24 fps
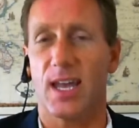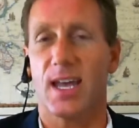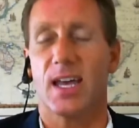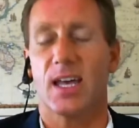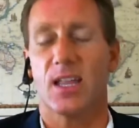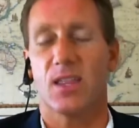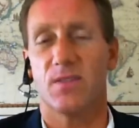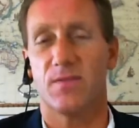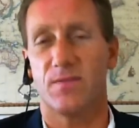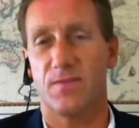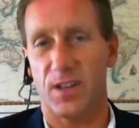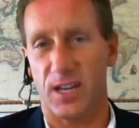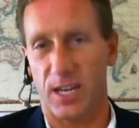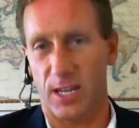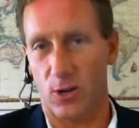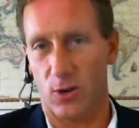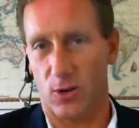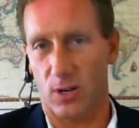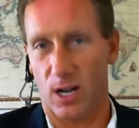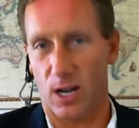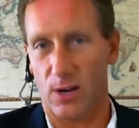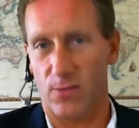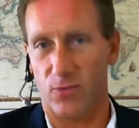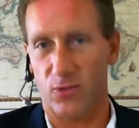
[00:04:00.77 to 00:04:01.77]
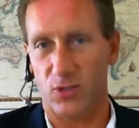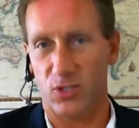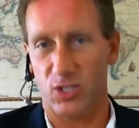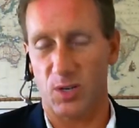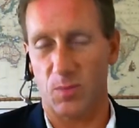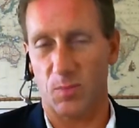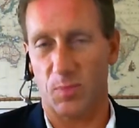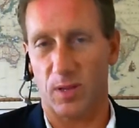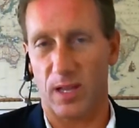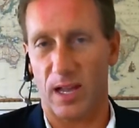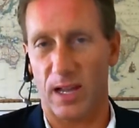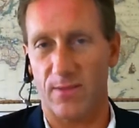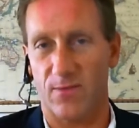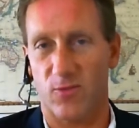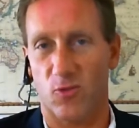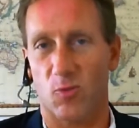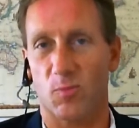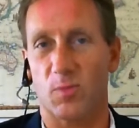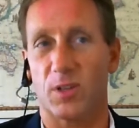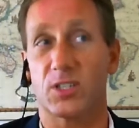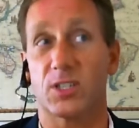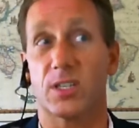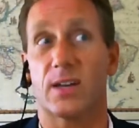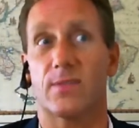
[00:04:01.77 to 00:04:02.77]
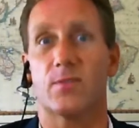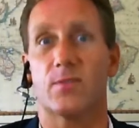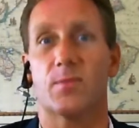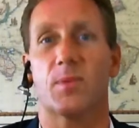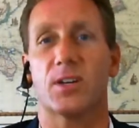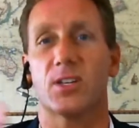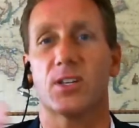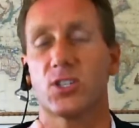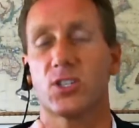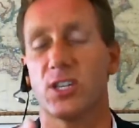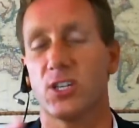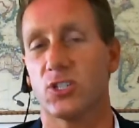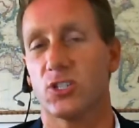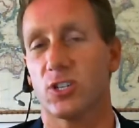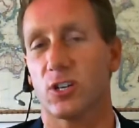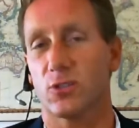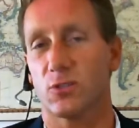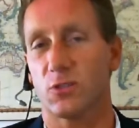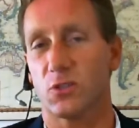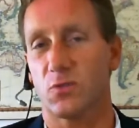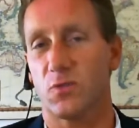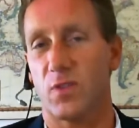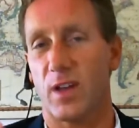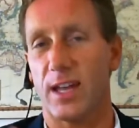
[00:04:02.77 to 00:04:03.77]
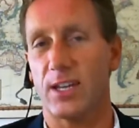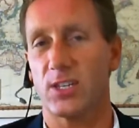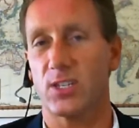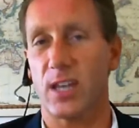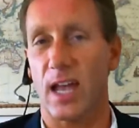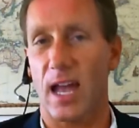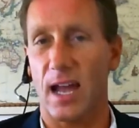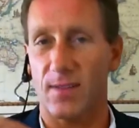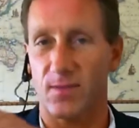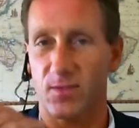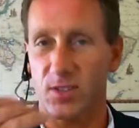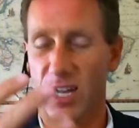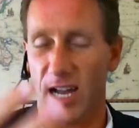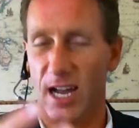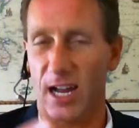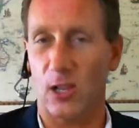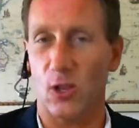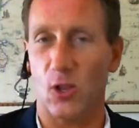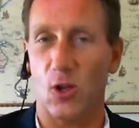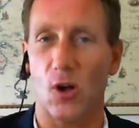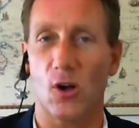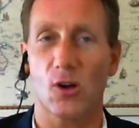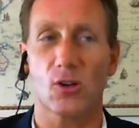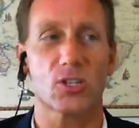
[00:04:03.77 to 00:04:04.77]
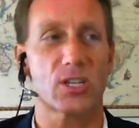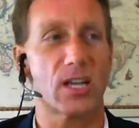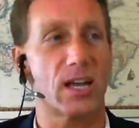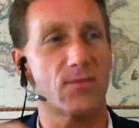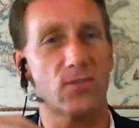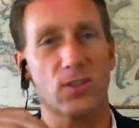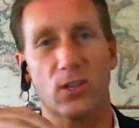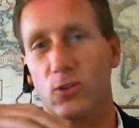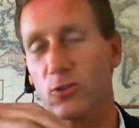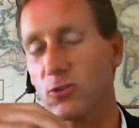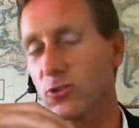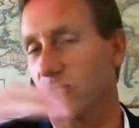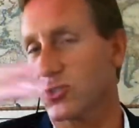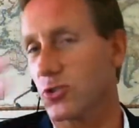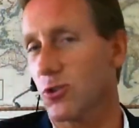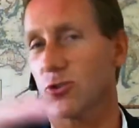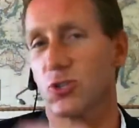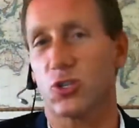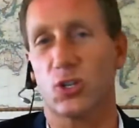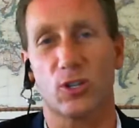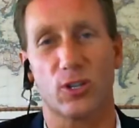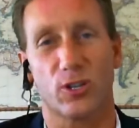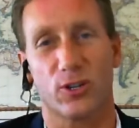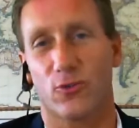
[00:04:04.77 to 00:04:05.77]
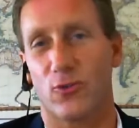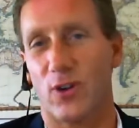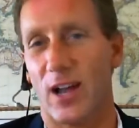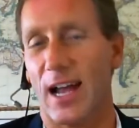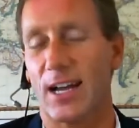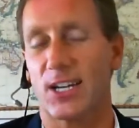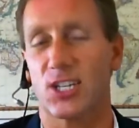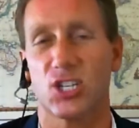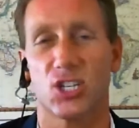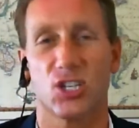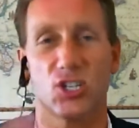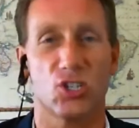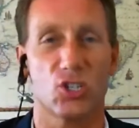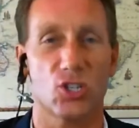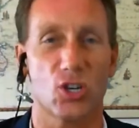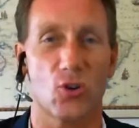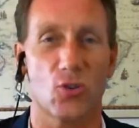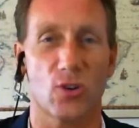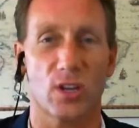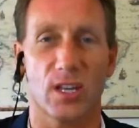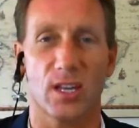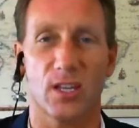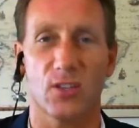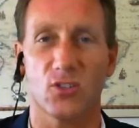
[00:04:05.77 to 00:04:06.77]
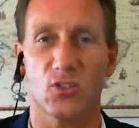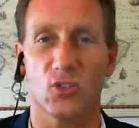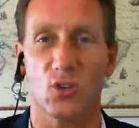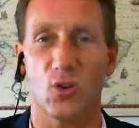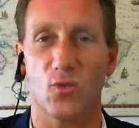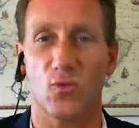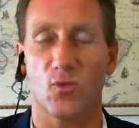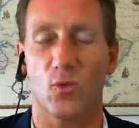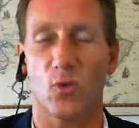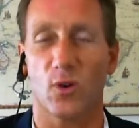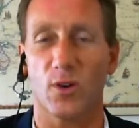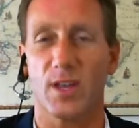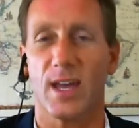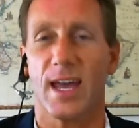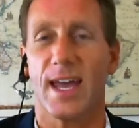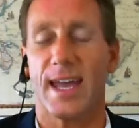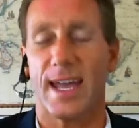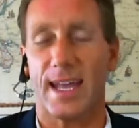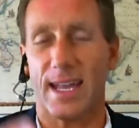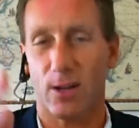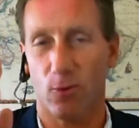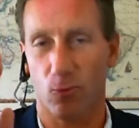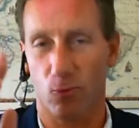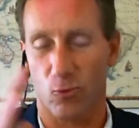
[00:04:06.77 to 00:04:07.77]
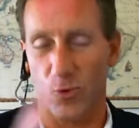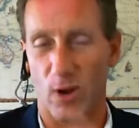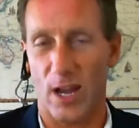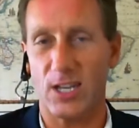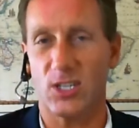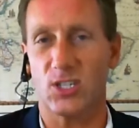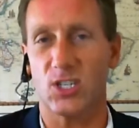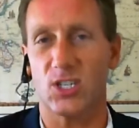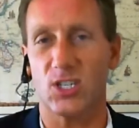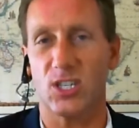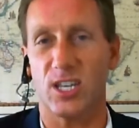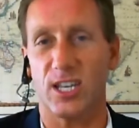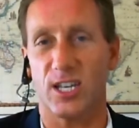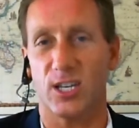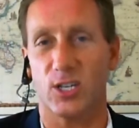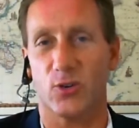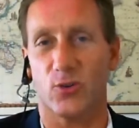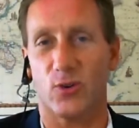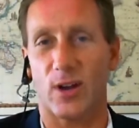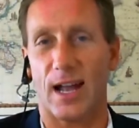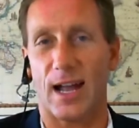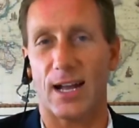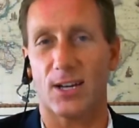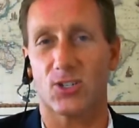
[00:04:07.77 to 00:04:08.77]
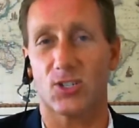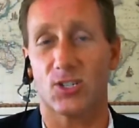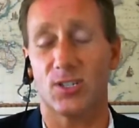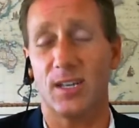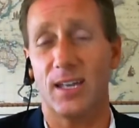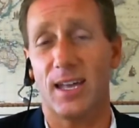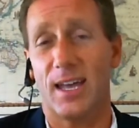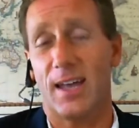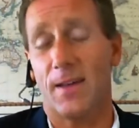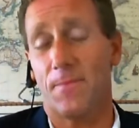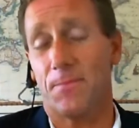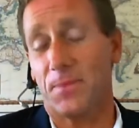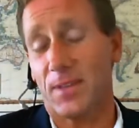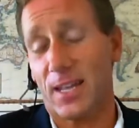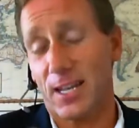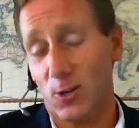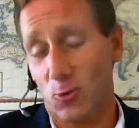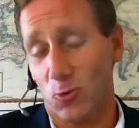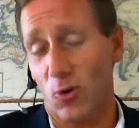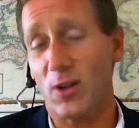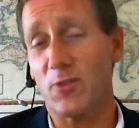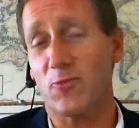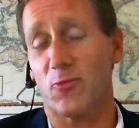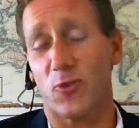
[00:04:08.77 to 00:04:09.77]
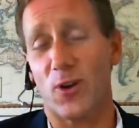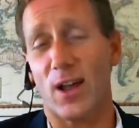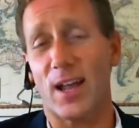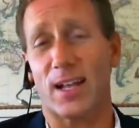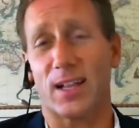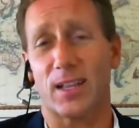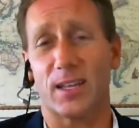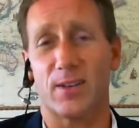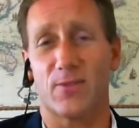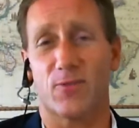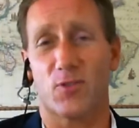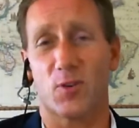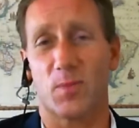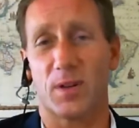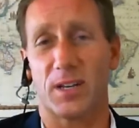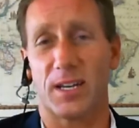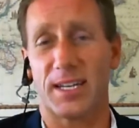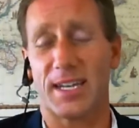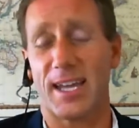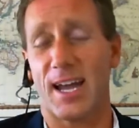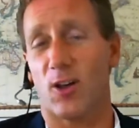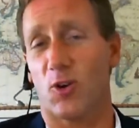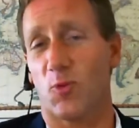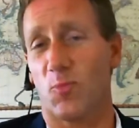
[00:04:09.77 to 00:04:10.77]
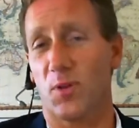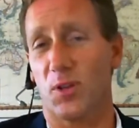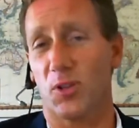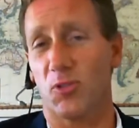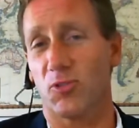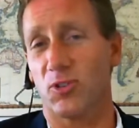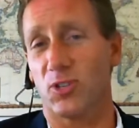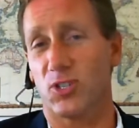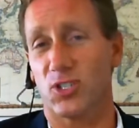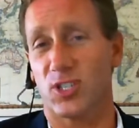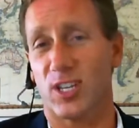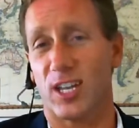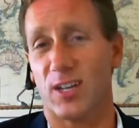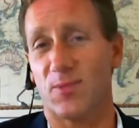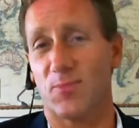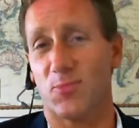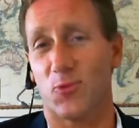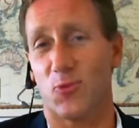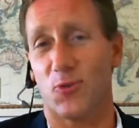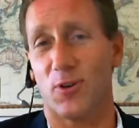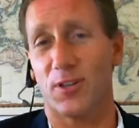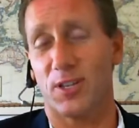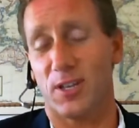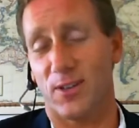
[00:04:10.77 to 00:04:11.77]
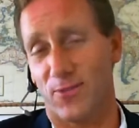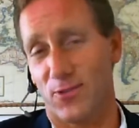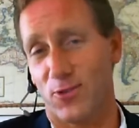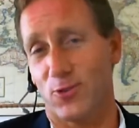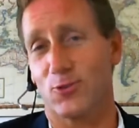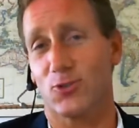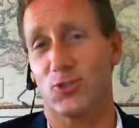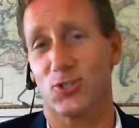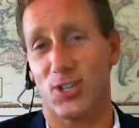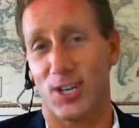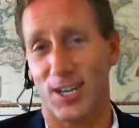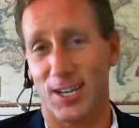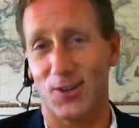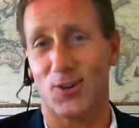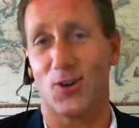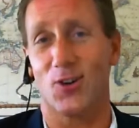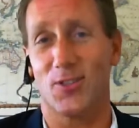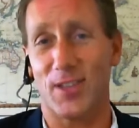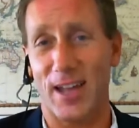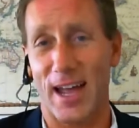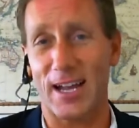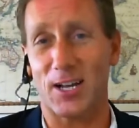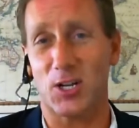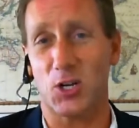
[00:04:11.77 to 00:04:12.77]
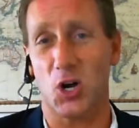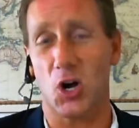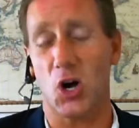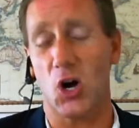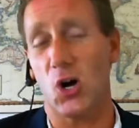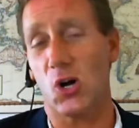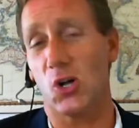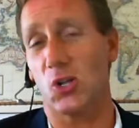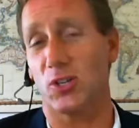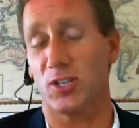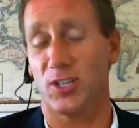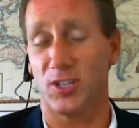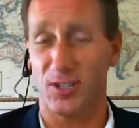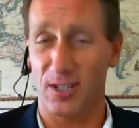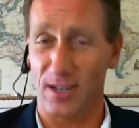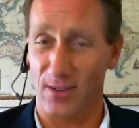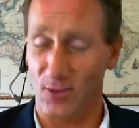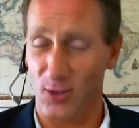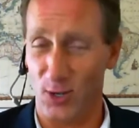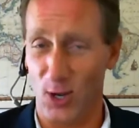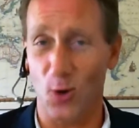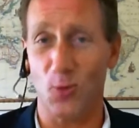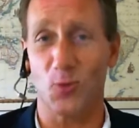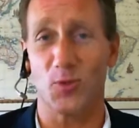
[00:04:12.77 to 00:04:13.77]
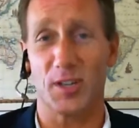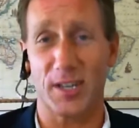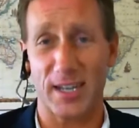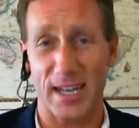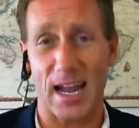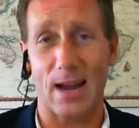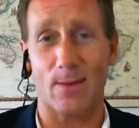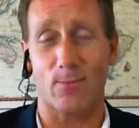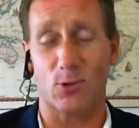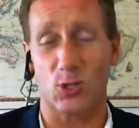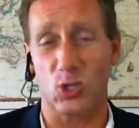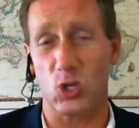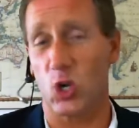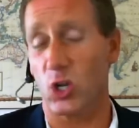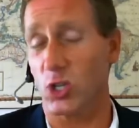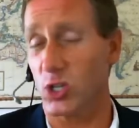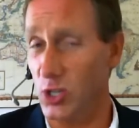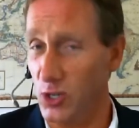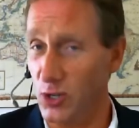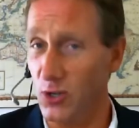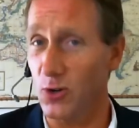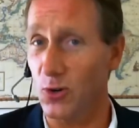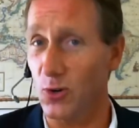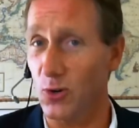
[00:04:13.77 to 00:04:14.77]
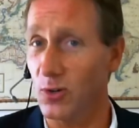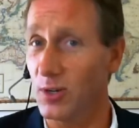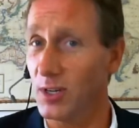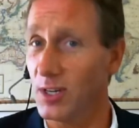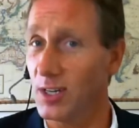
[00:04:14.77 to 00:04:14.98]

The video conferencing platform lets everybody see each other's face, have dialogues, have a little social interaction and joking and so forth, raises the interaction. And quite frankly, from an accountability standpoint, if you're sitting on that call and you never know when the camera's on you,